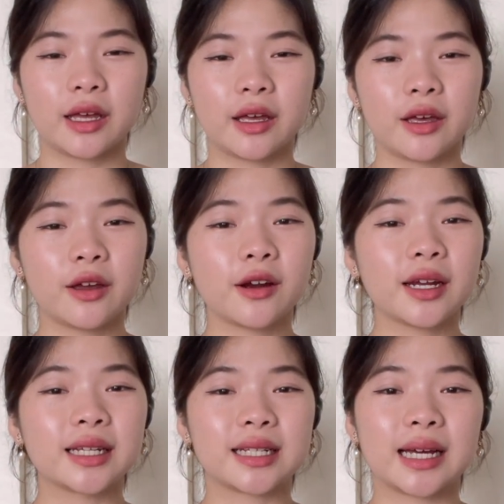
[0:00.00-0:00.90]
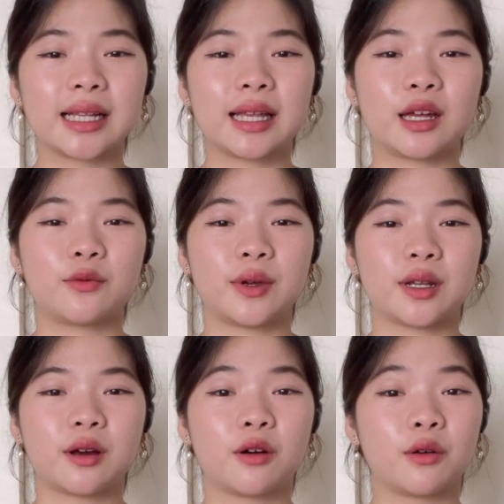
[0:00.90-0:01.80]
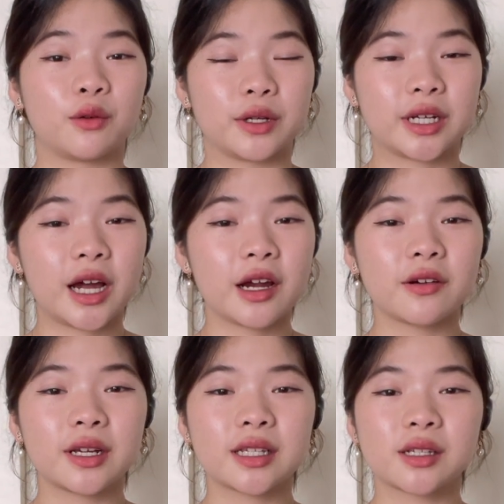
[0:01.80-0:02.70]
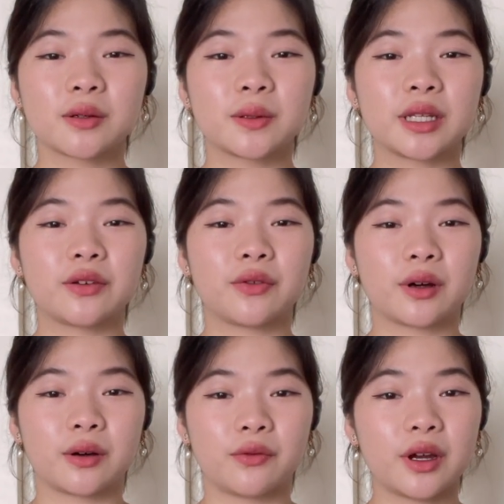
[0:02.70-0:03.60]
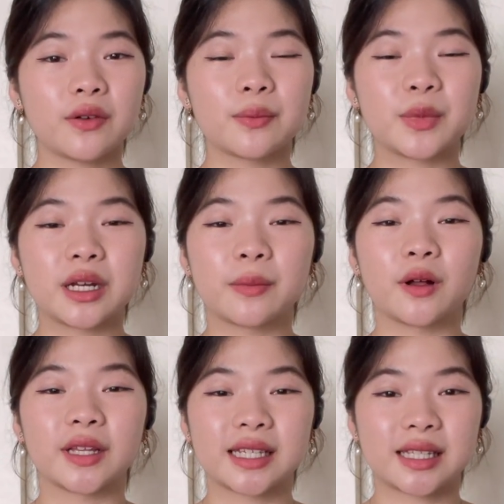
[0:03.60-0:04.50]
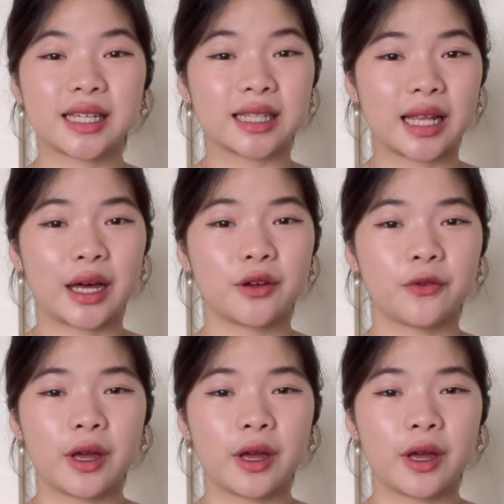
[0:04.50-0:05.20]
Here in Thailand, we know retirees who live a very minimalistic life,